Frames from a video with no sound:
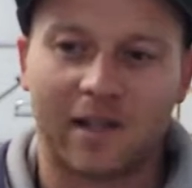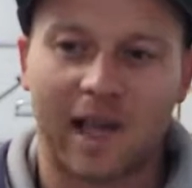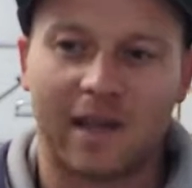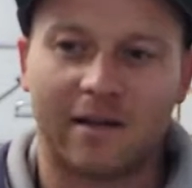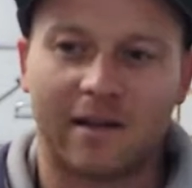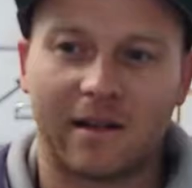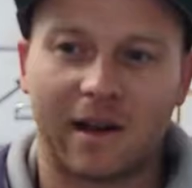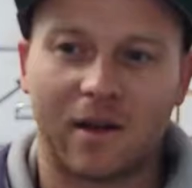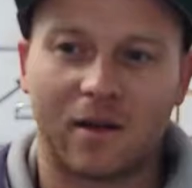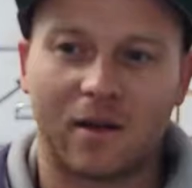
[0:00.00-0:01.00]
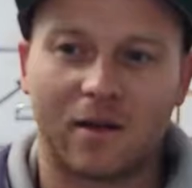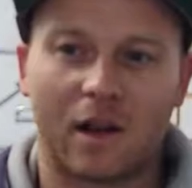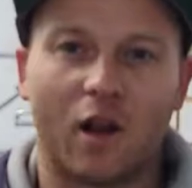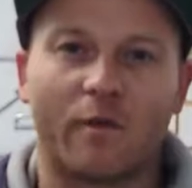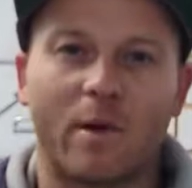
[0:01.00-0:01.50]
and I was saying, you know,
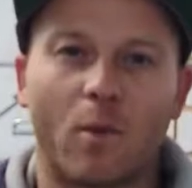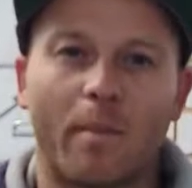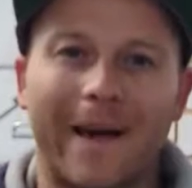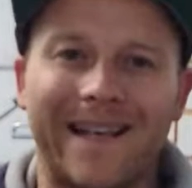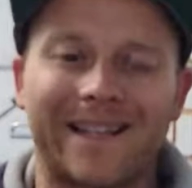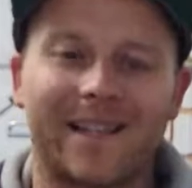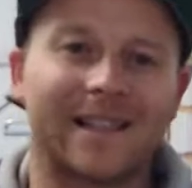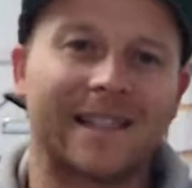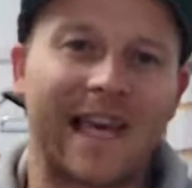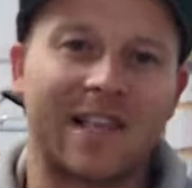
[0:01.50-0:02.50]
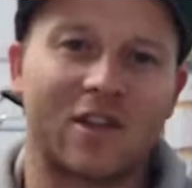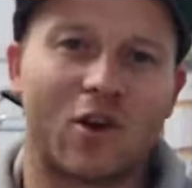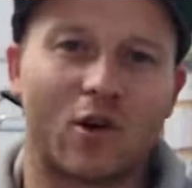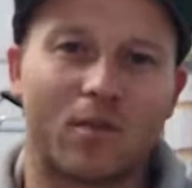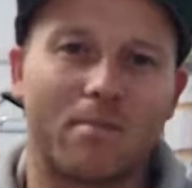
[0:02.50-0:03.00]
a lot of people base
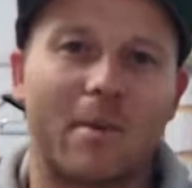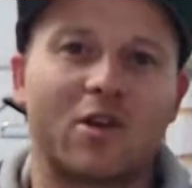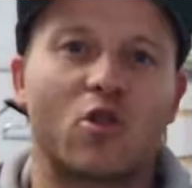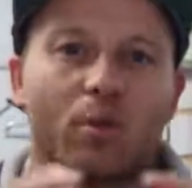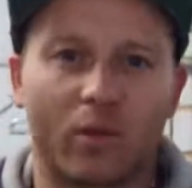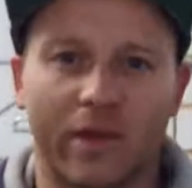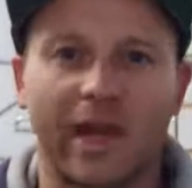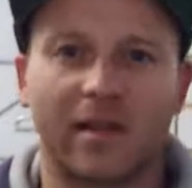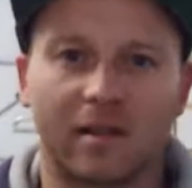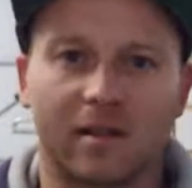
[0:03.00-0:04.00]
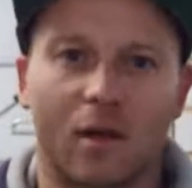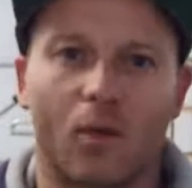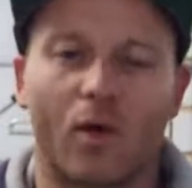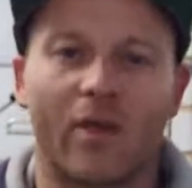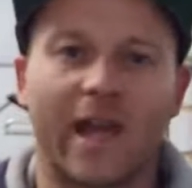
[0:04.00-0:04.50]
success on measurable things.
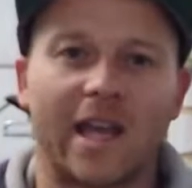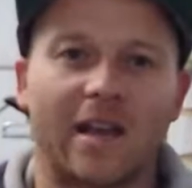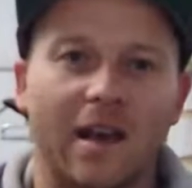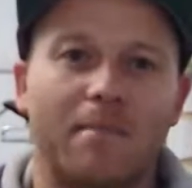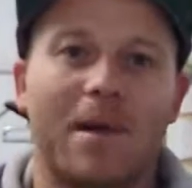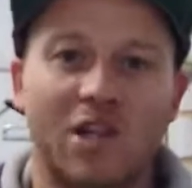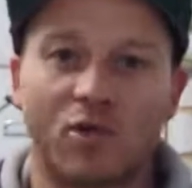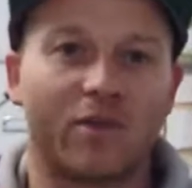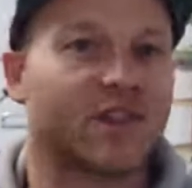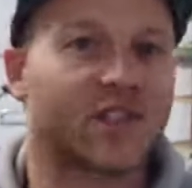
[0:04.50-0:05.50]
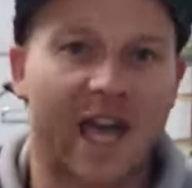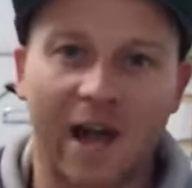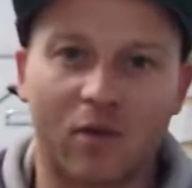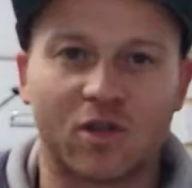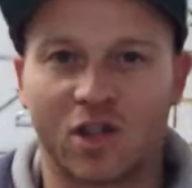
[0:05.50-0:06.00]
So what they measure on the
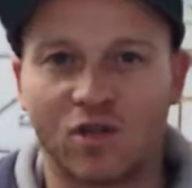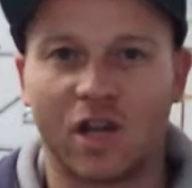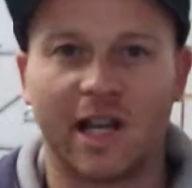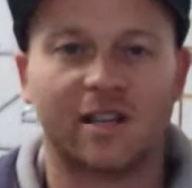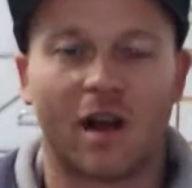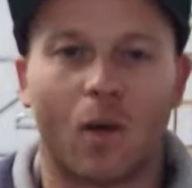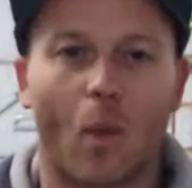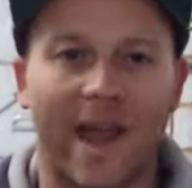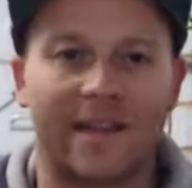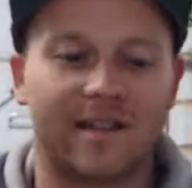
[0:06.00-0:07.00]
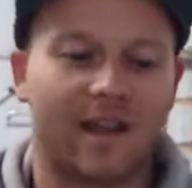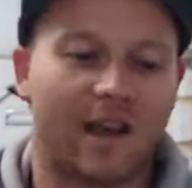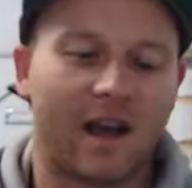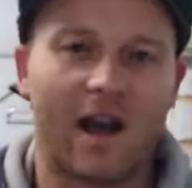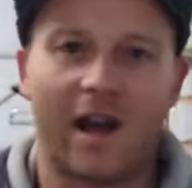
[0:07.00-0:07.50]
scales, usually it's our
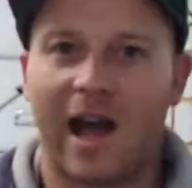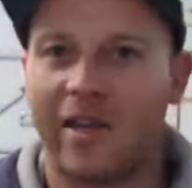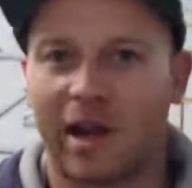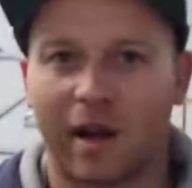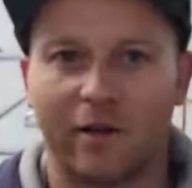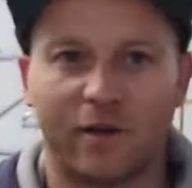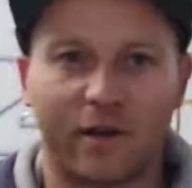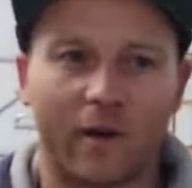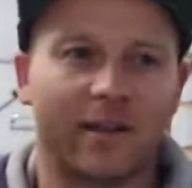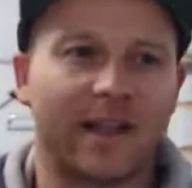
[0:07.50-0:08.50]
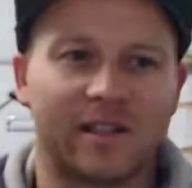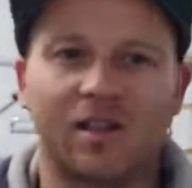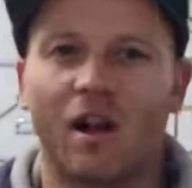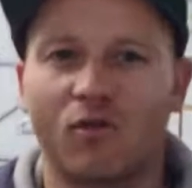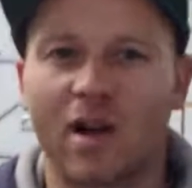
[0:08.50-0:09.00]
weight, how their clothes feel, and
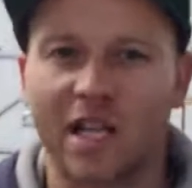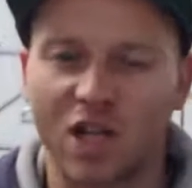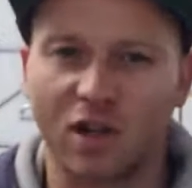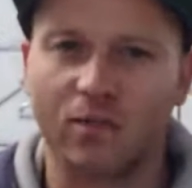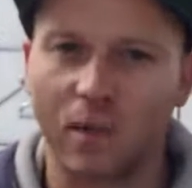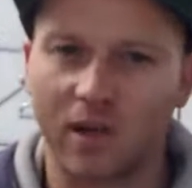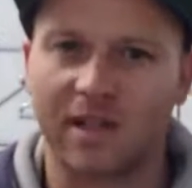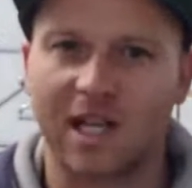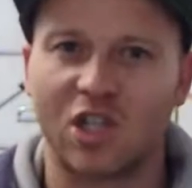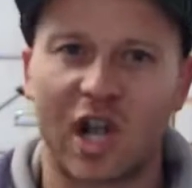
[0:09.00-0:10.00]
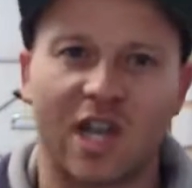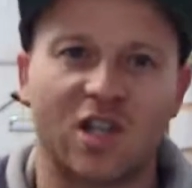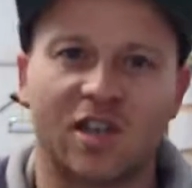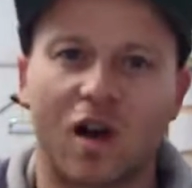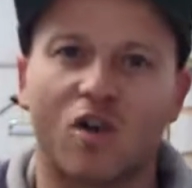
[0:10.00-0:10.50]
that's, you know, really good. We want to see a
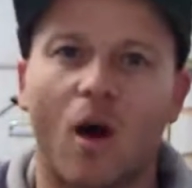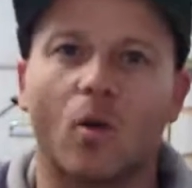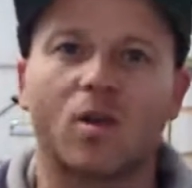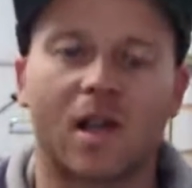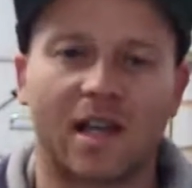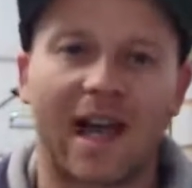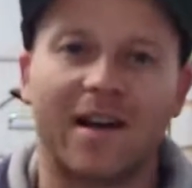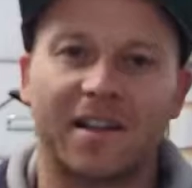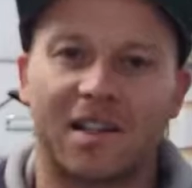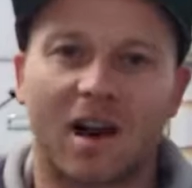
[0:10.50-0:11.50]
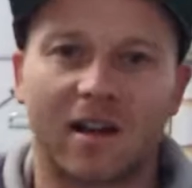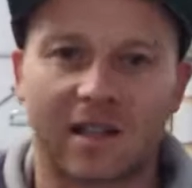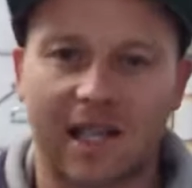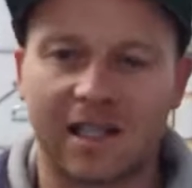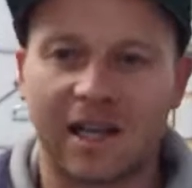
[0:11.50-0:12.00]
change. It's our goals that get us
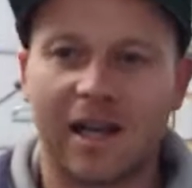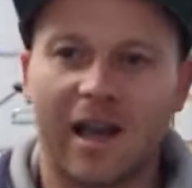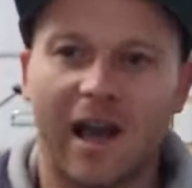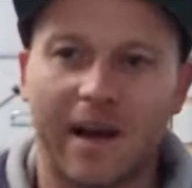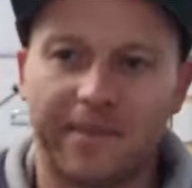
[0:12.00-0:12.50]
started.